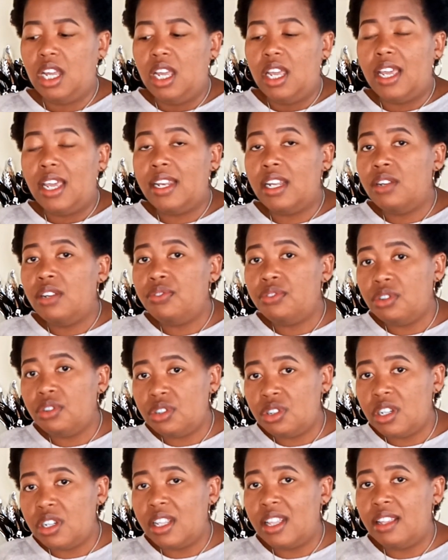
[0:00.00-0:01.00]
And
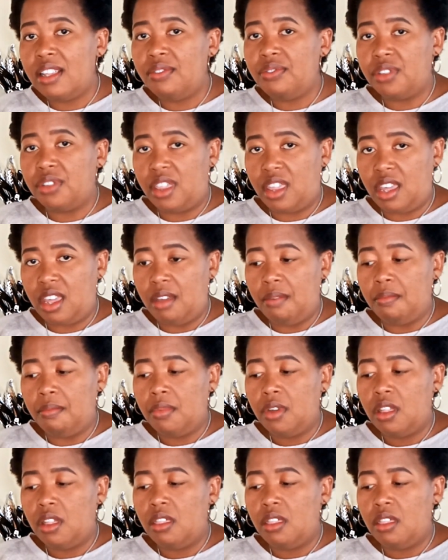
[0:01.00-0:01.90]
unfortunately for them,